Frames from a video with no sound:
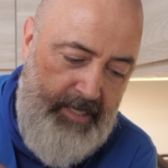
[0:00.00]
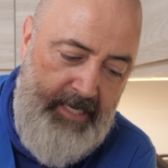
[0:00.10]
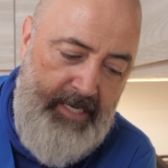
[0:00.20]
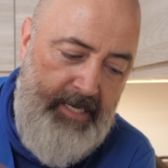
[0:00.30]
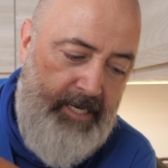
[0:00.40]

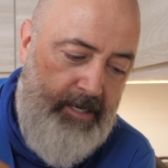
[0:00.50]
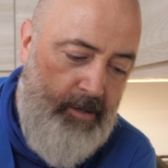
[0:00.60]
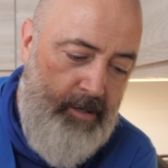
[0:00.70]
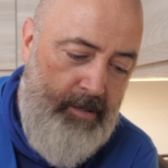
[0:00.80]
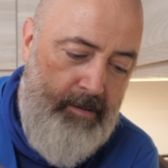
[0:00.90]
getting it
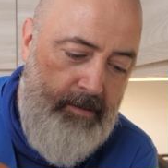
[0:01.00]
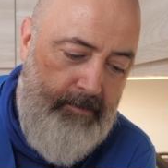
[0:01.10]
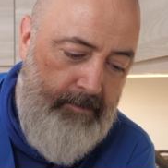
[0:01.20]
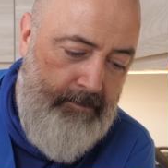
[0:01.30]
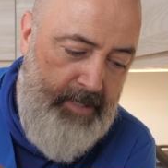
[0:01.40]
all
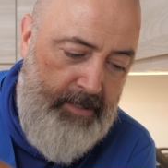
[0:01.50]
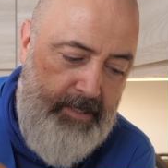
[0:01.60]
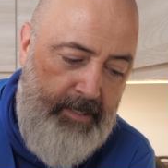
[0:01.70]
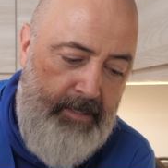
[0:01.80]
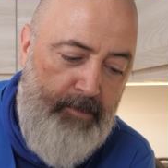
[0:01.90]

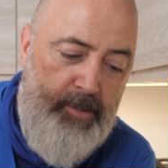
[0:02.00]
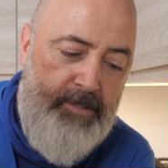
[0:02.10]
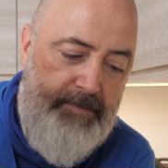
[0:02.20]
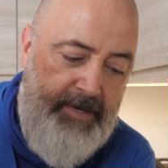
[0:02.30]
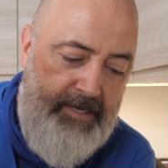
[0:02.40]
melted and
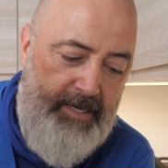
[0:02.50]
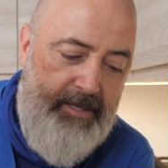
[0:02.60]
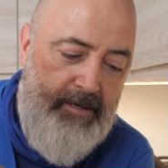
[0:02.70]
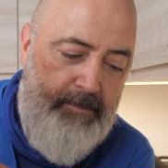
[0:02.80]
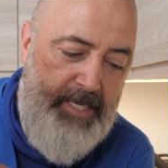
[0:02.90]
emulsified
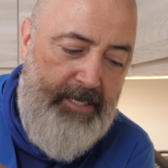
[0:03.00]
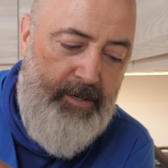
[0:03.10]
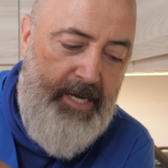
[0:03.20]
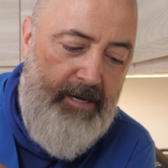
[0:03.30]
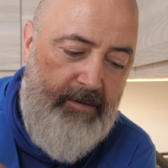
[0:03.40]
together, but
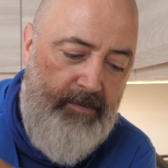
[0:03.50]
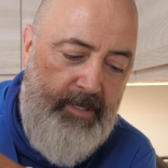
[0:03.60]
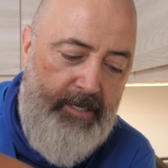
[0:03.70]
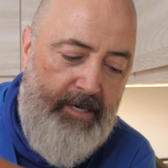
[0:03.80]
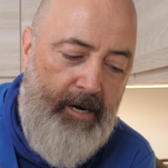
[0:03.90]
you're not
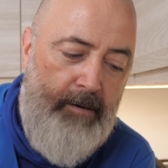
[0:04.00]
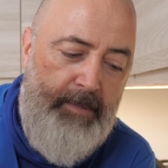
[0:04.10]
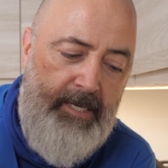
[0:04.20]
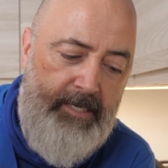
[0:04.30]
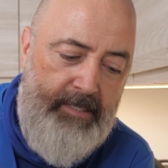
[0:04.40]
really
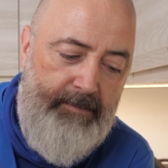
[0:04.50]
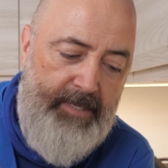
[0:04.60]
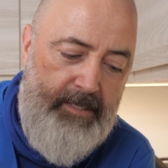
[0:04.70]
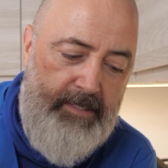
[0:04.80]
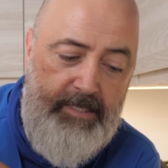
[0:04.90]
caramelizing
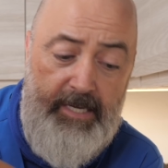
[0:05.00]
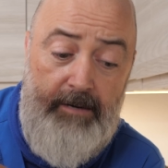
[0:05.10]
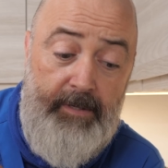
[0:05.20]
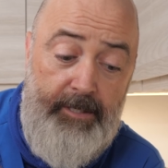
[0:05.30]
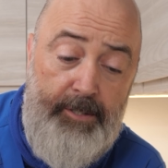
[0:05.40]
because it's
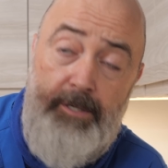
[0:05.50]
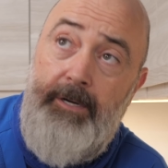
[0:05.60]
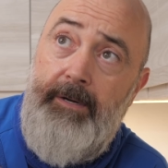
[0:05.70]
not really sugar.